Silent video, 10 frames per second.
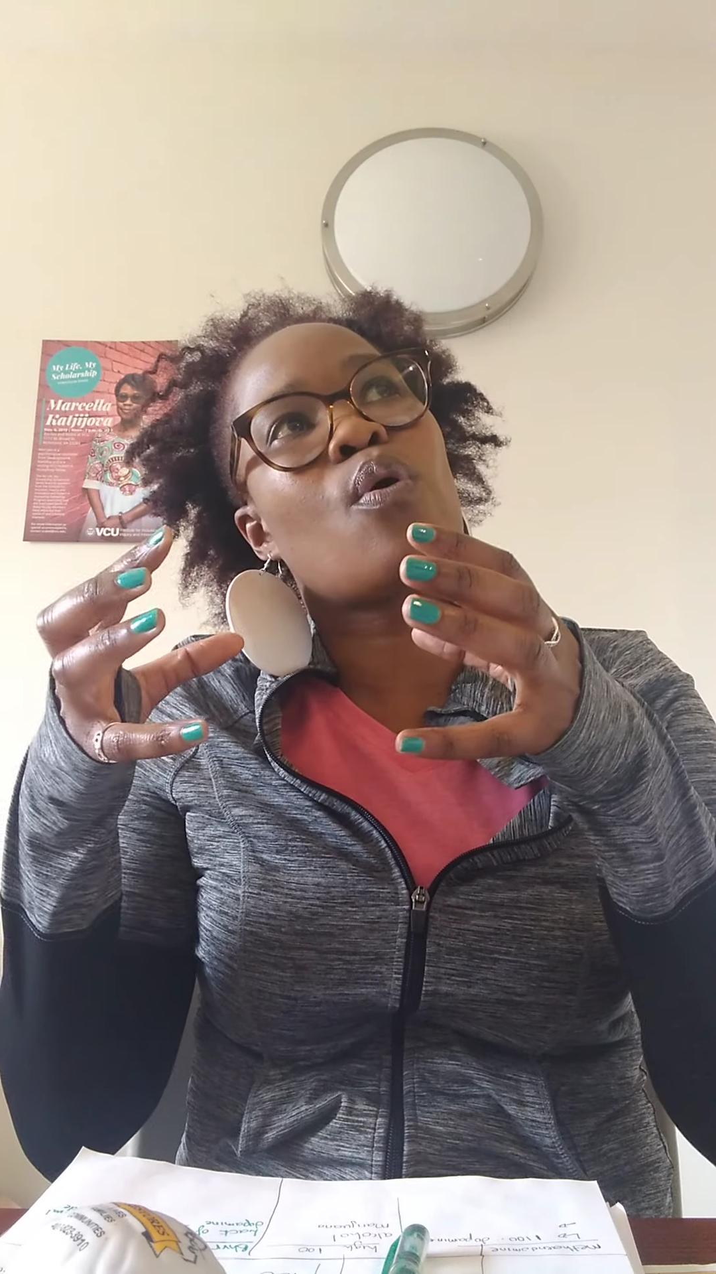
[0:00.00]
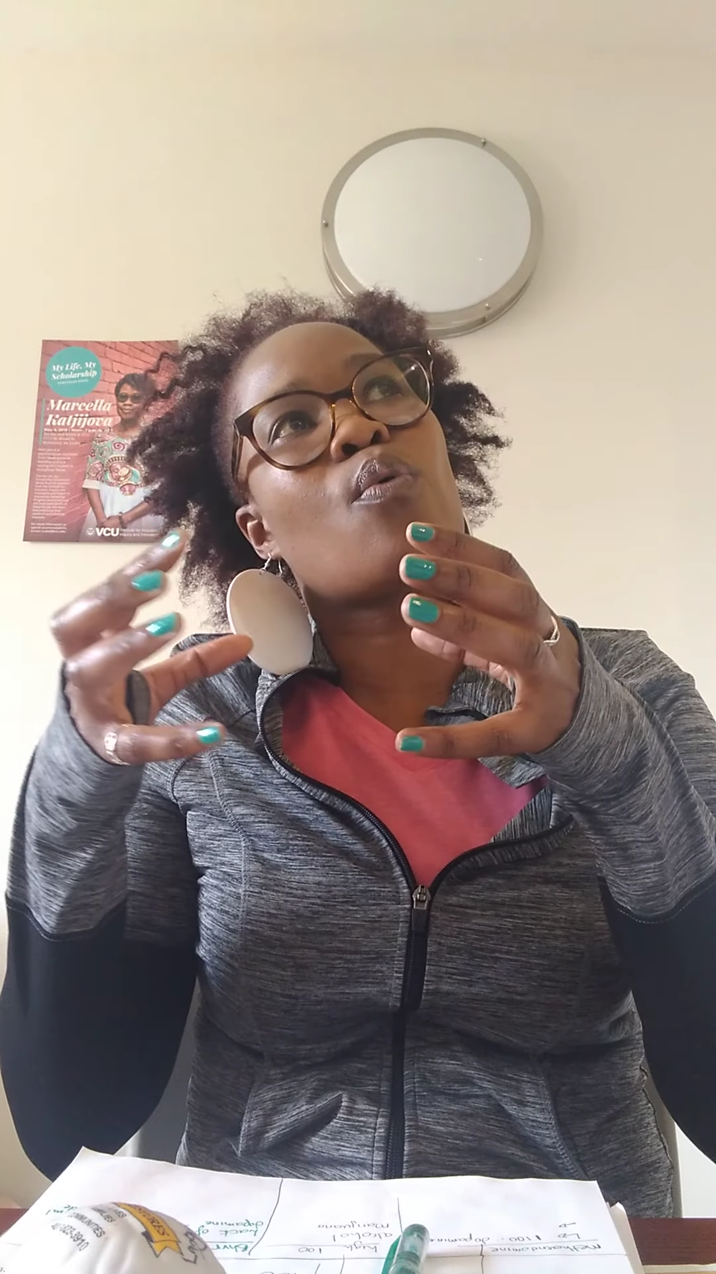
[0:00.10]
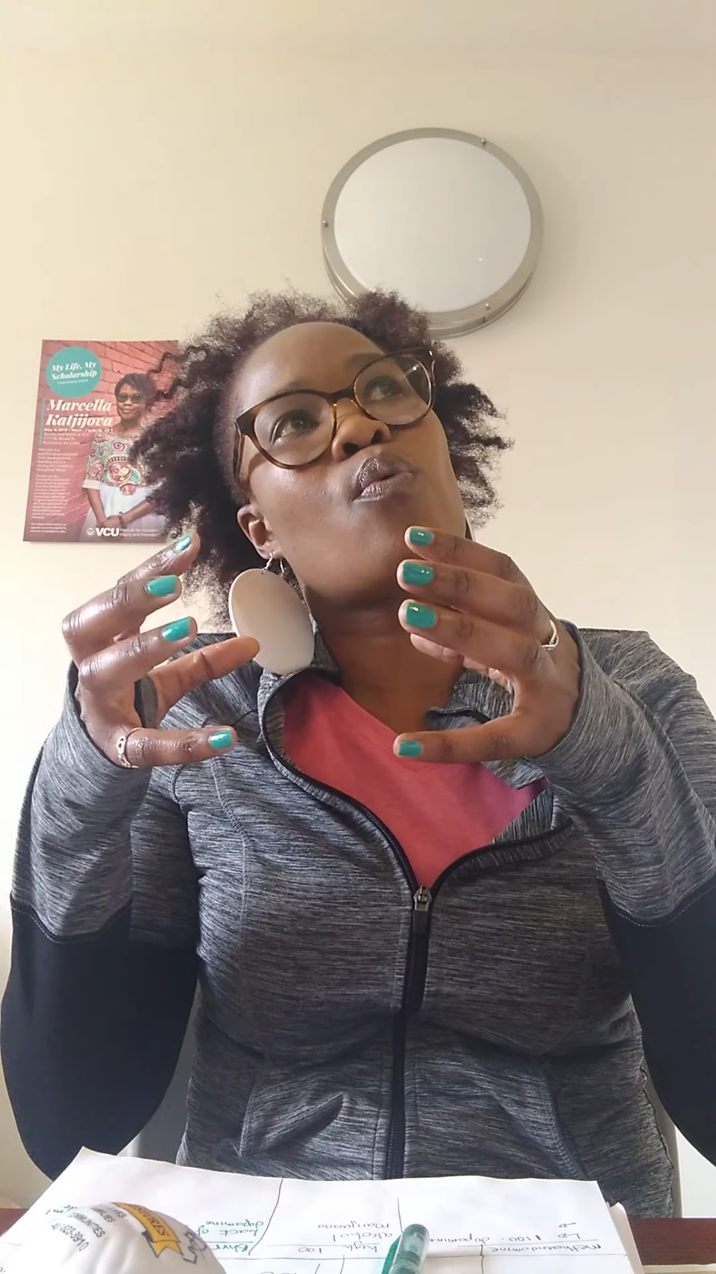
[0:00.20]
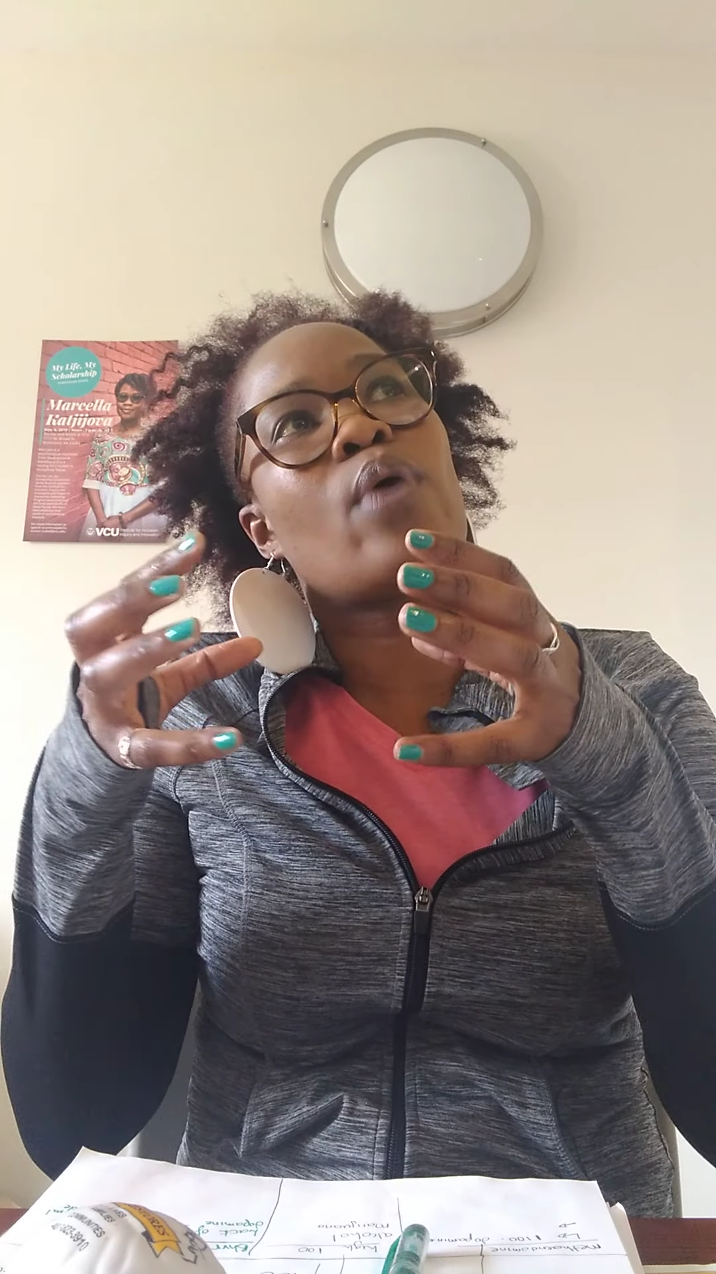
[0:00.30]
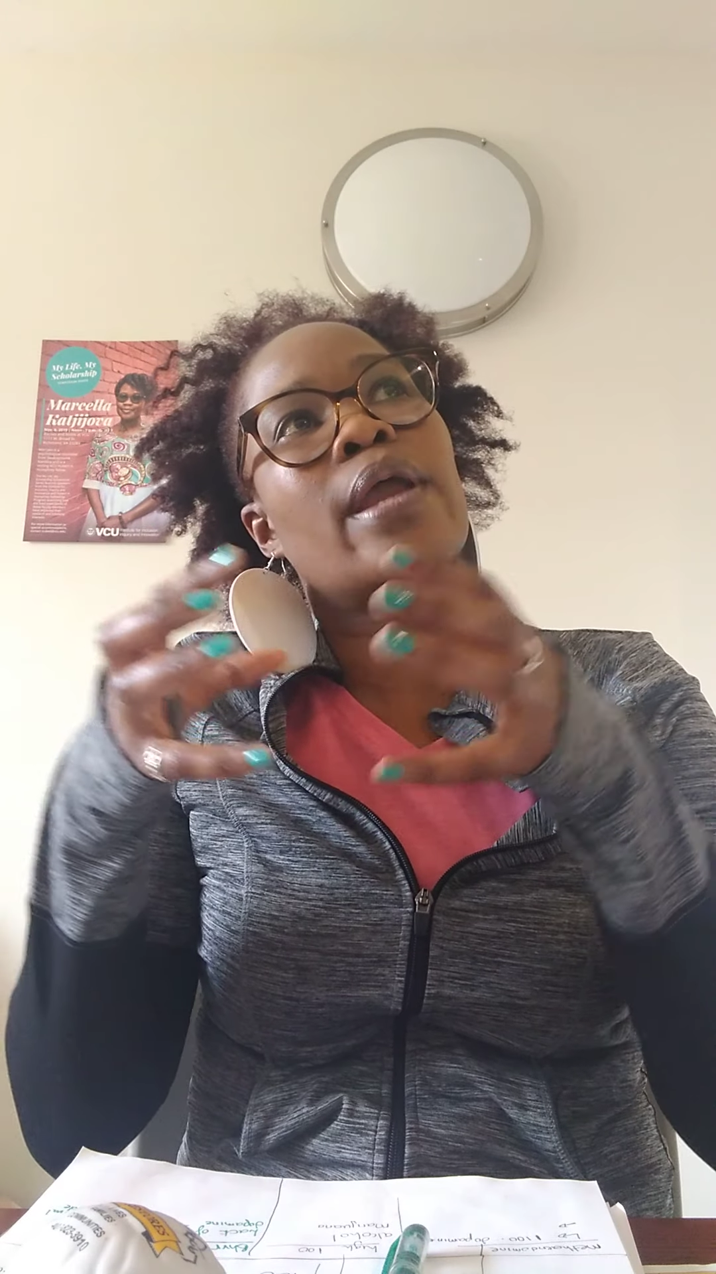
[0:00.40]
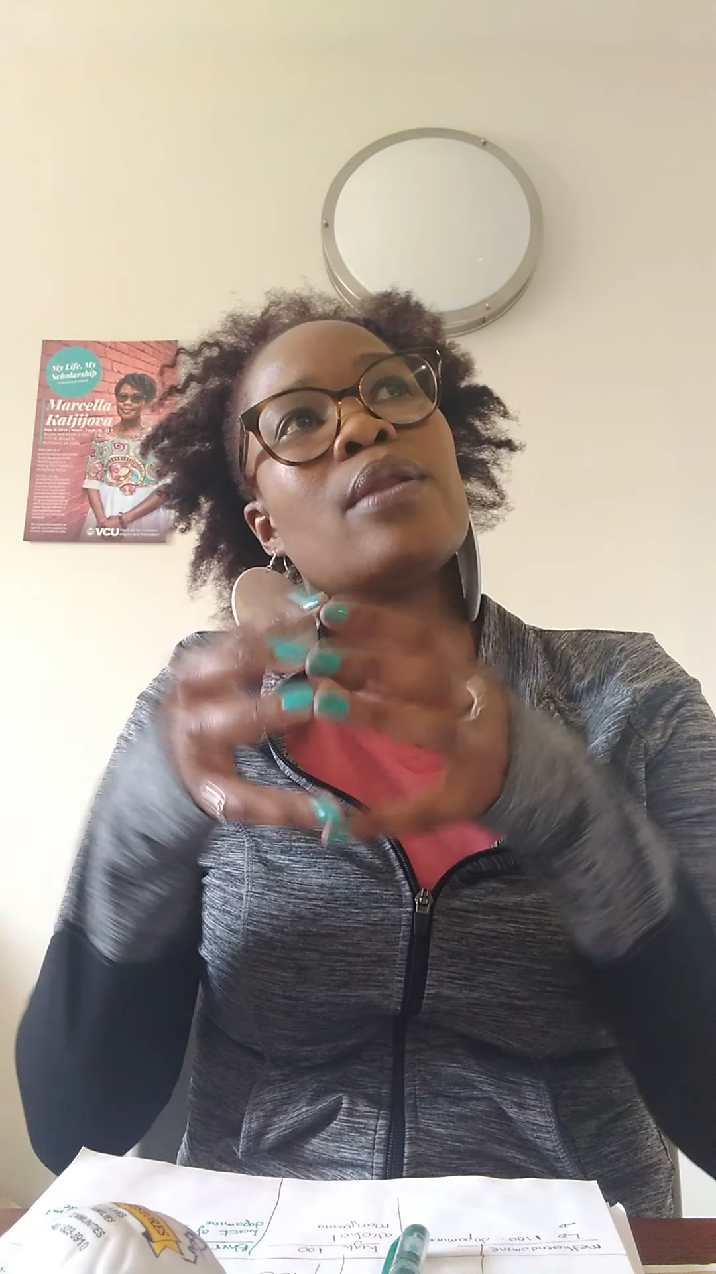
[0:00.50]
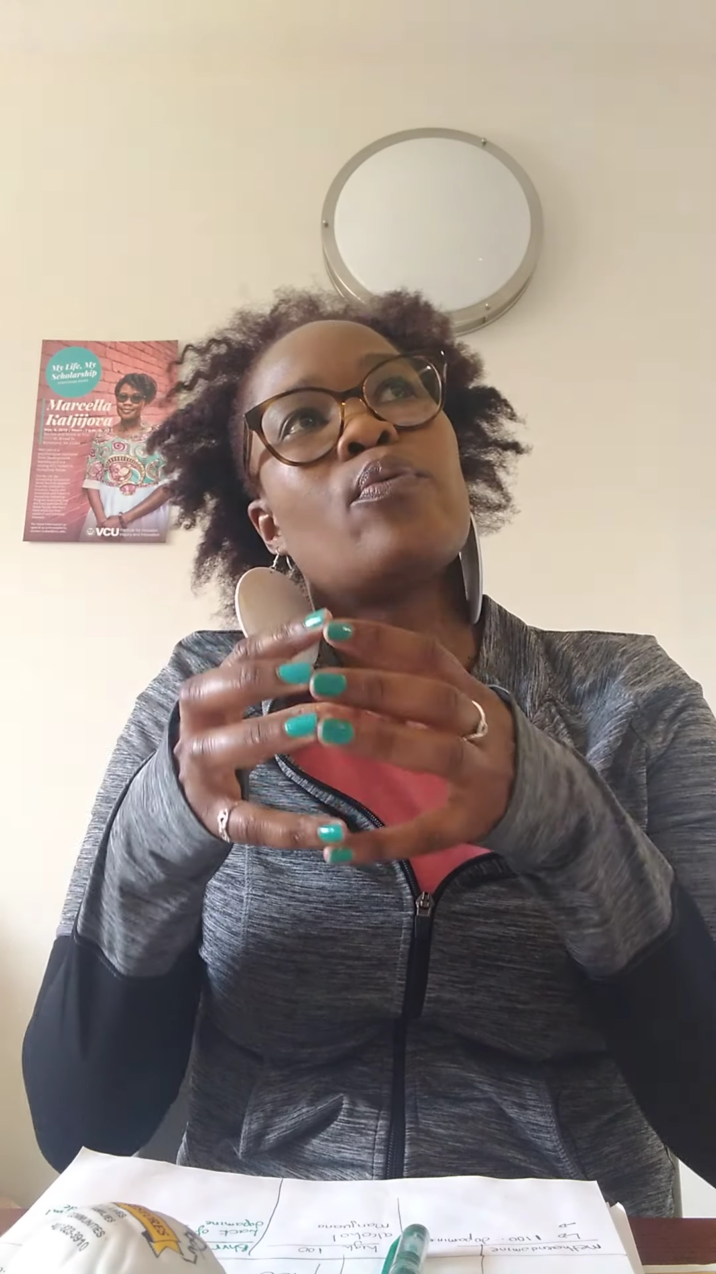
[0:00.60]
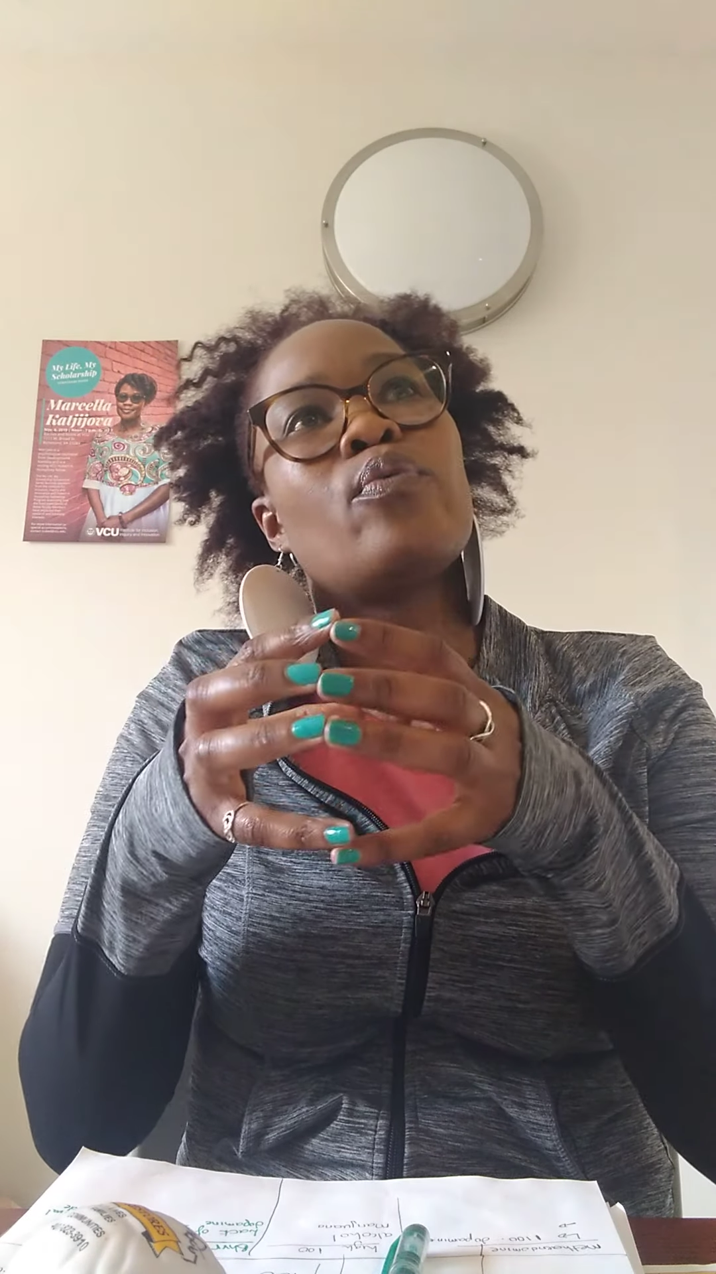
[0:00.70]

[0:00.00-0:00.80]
okuhena